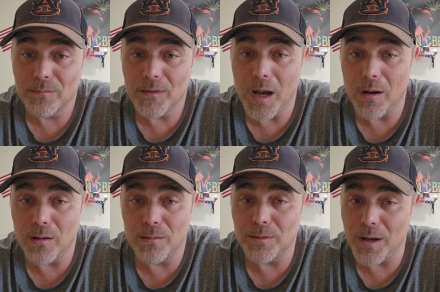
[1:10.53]

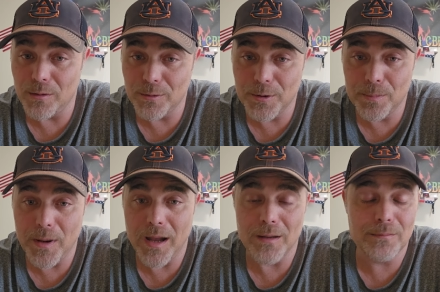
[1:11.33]
y'all, y'all gonna trip
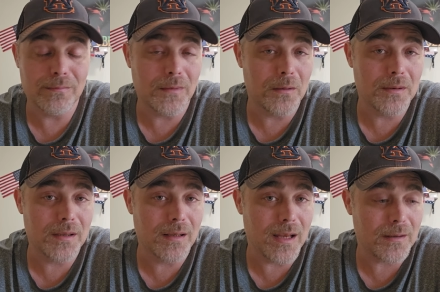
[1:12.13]
out on this
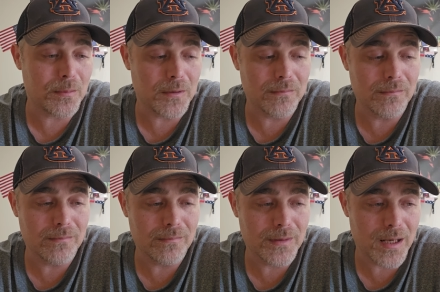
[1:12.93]
next one
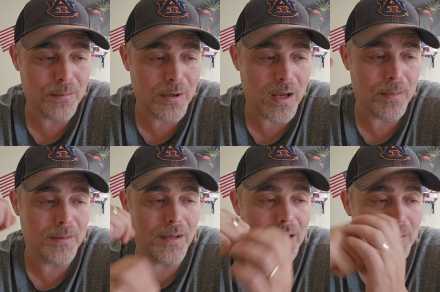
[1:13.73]
that I'm
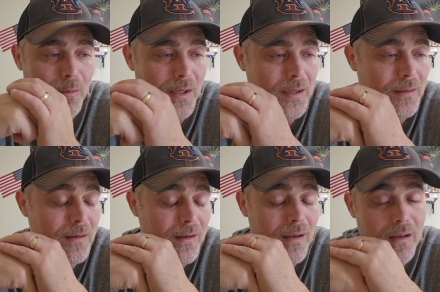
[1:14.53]
dropping next week.
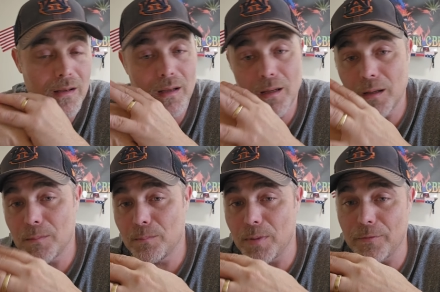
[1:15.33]

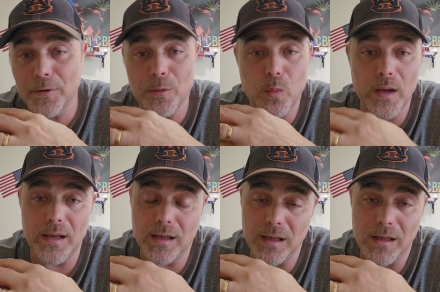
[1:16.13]
But for the
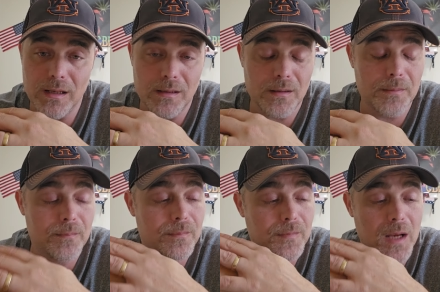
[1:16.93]
weekend,
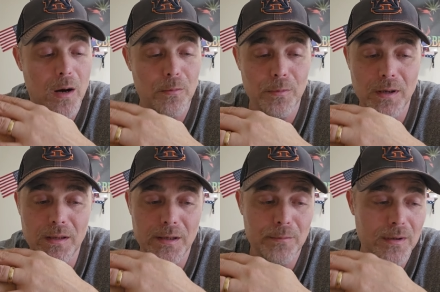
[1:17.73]
y'all
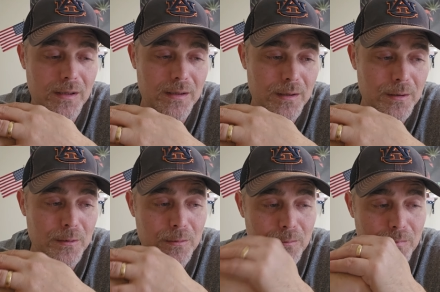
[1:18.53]
really, really
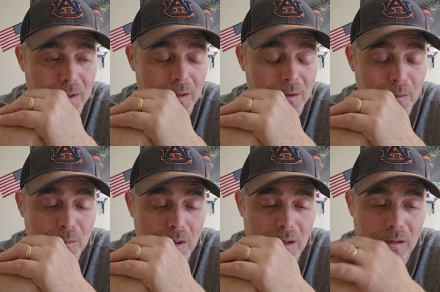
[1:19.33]
do need
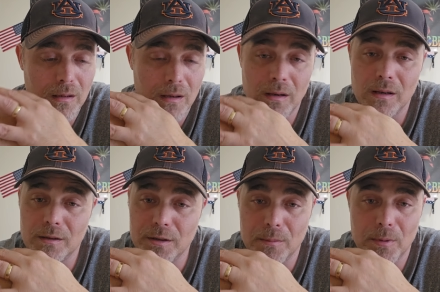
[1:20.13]
to uh,
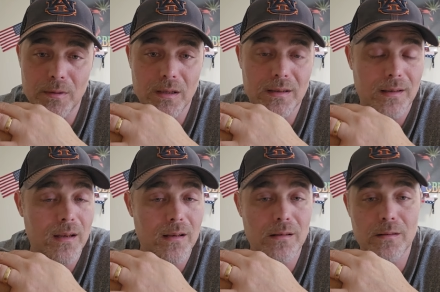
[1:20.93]
jump on this
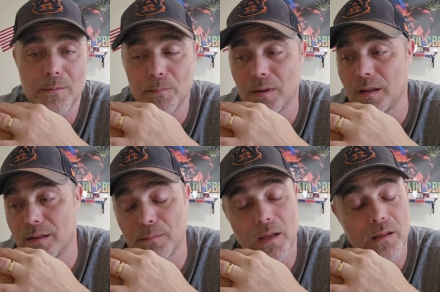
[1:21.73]
sale because
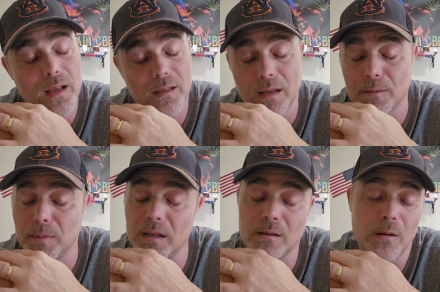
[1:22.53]
sometimes, a lot of times,
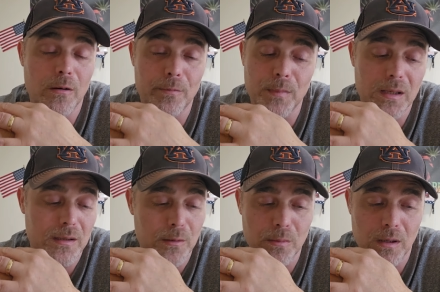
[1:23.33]
man, it's hard for me
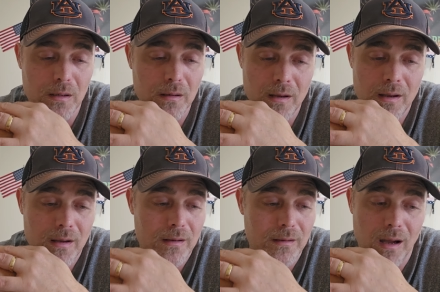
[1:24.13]
to uh,
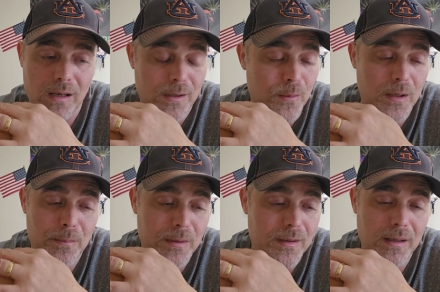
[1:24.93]
knock
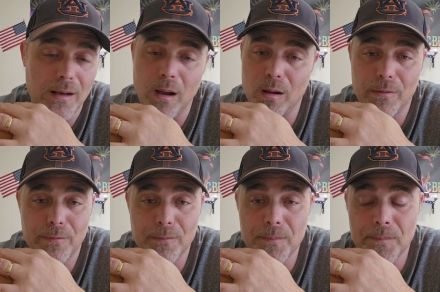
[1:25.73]
20% off,